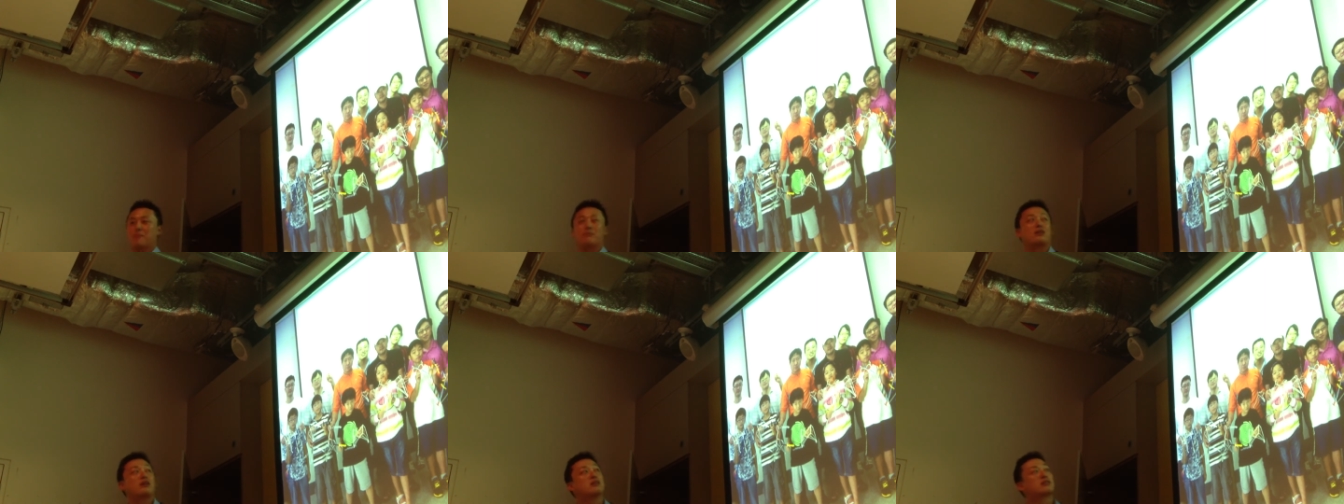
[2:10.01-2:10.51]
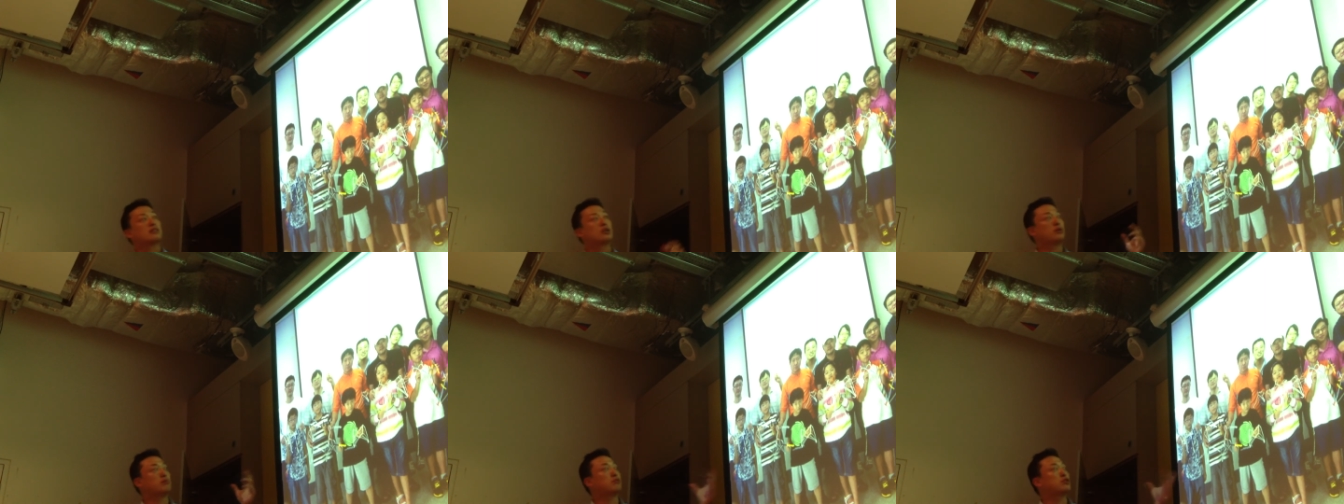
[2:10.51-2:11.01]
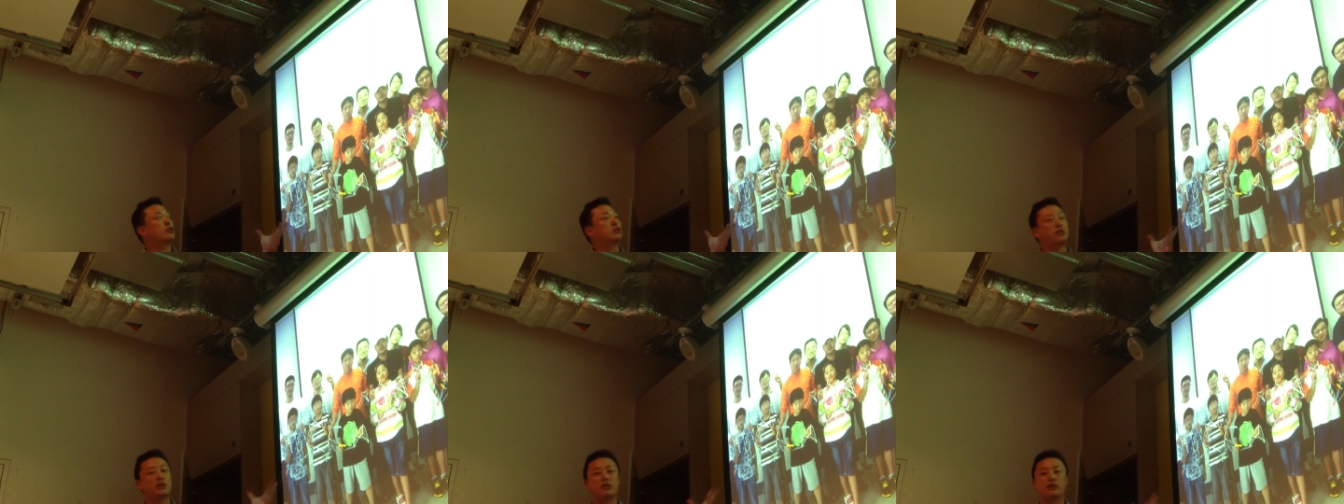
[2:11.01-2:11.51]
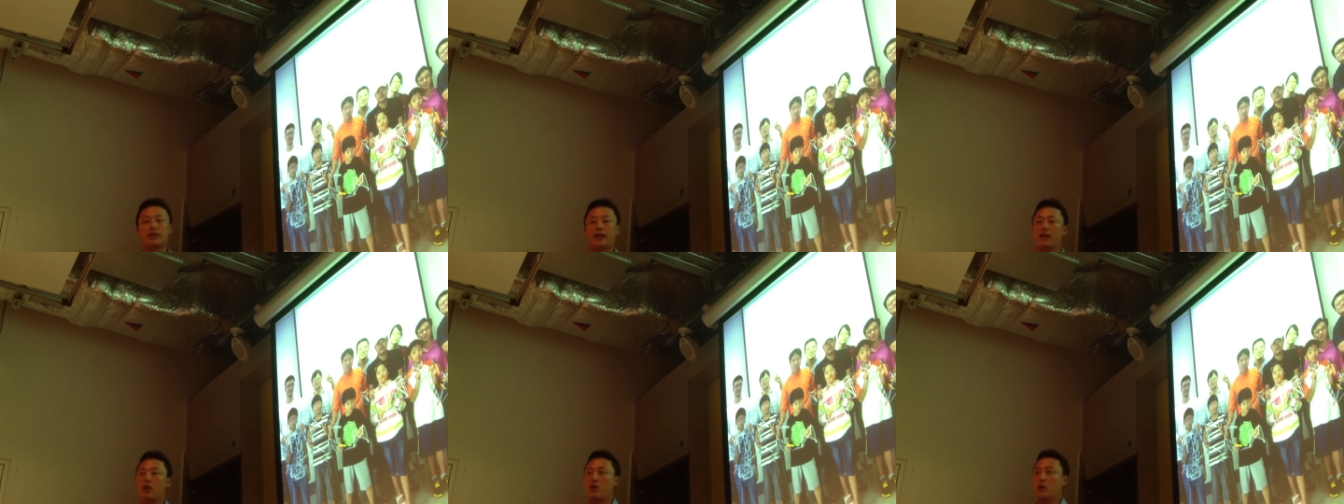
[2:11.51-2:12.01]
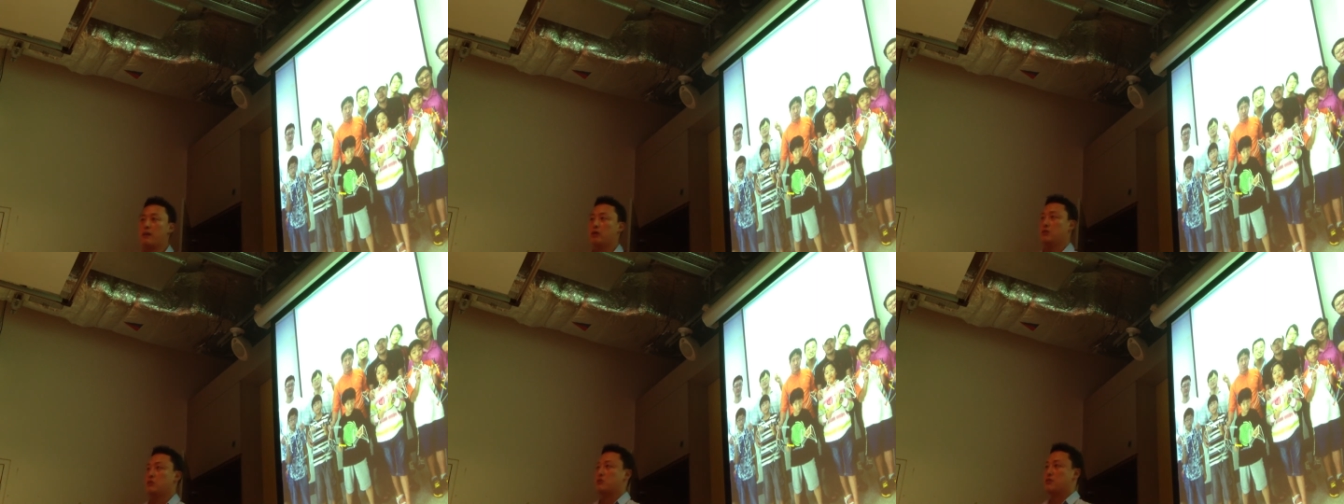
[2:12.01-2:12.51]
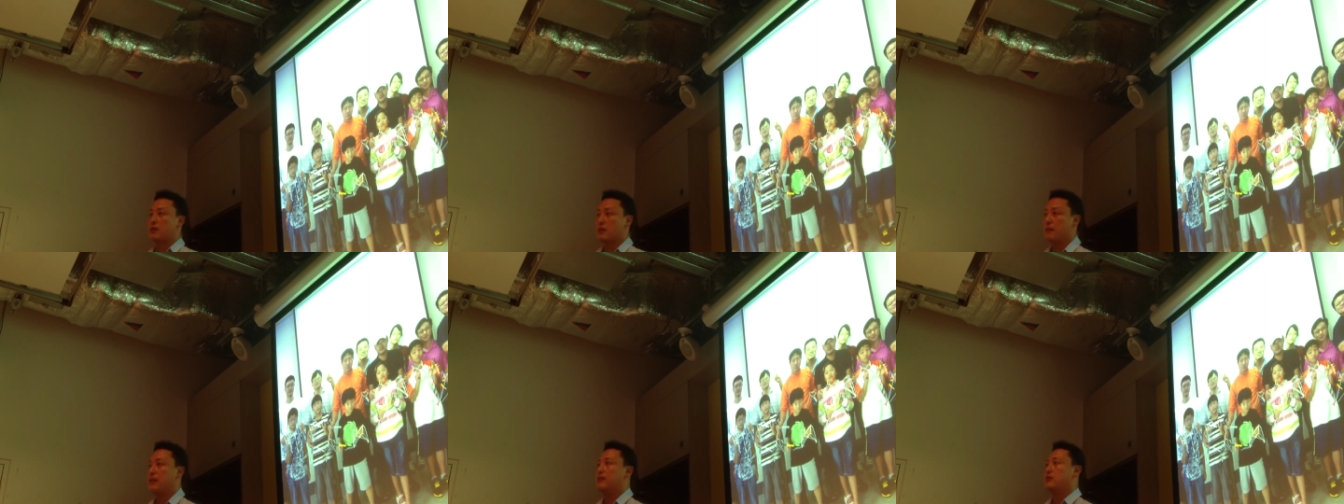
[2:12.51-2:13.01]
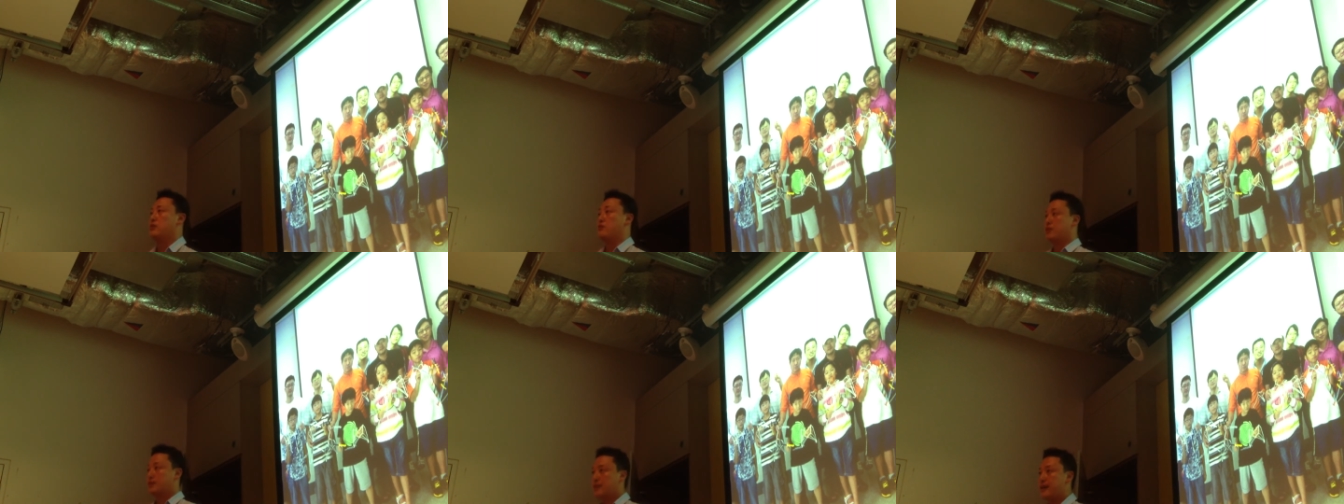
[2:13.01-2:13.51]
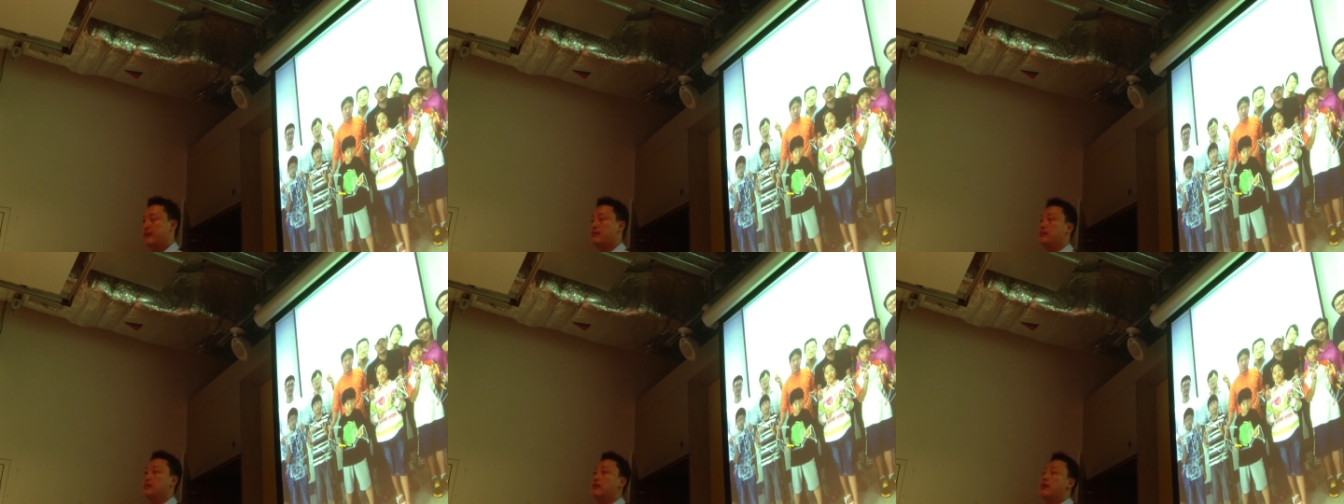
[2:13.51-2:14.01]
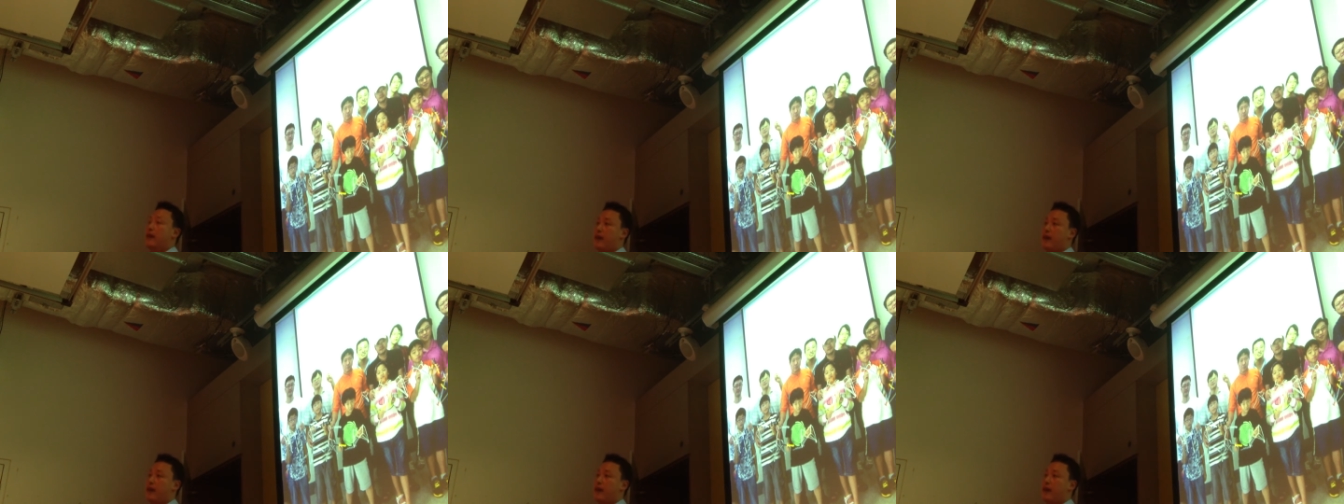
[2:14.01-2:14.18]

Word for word: Because you know, children can learn about the sustainability, recycle,